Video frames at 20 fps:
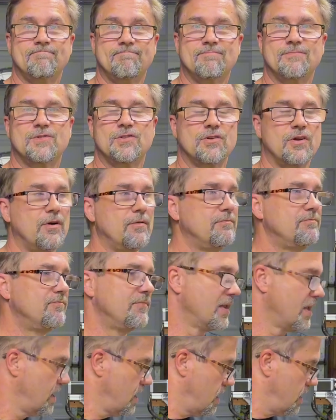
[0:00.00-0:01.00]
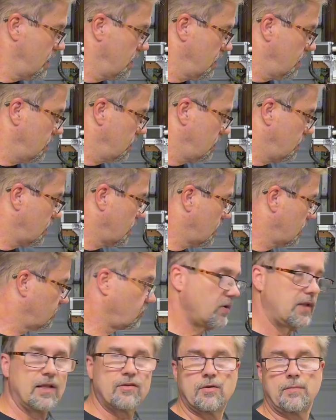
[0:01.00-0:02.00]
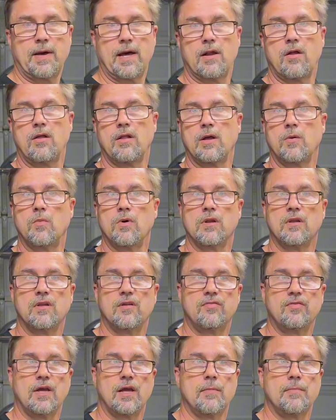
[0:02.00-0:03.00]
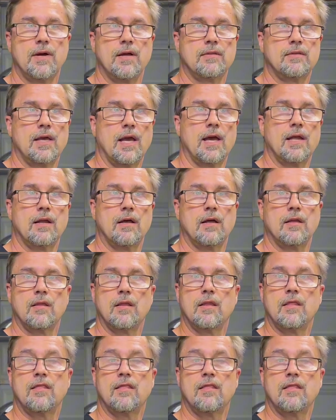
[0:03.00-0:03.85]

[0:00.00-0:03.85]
So yeah, so that's about all I wanted to say about that.